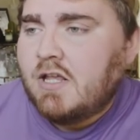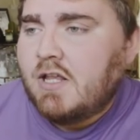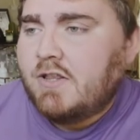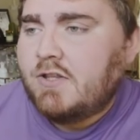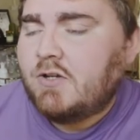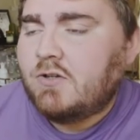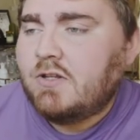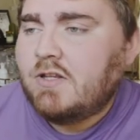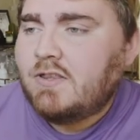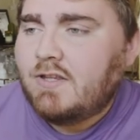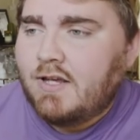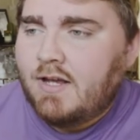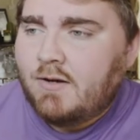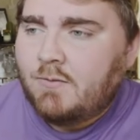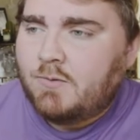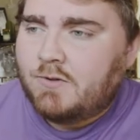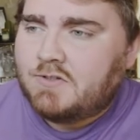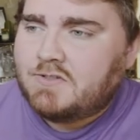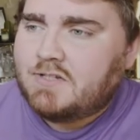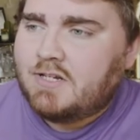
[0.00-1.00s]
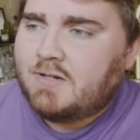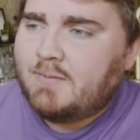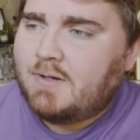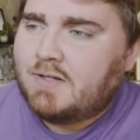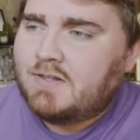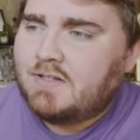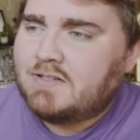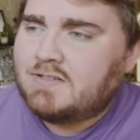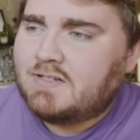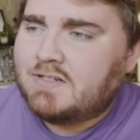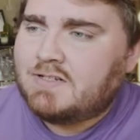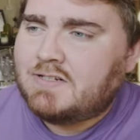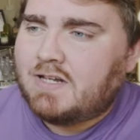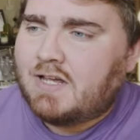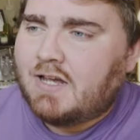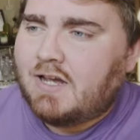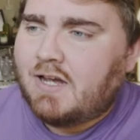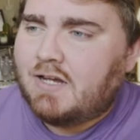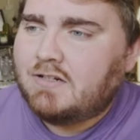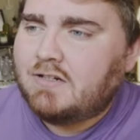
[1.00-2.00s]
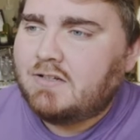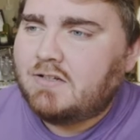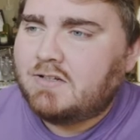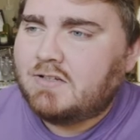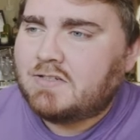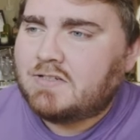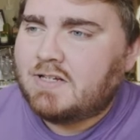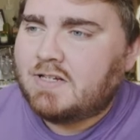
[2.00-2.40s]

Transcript: The only thing I will say about this is it kind of looks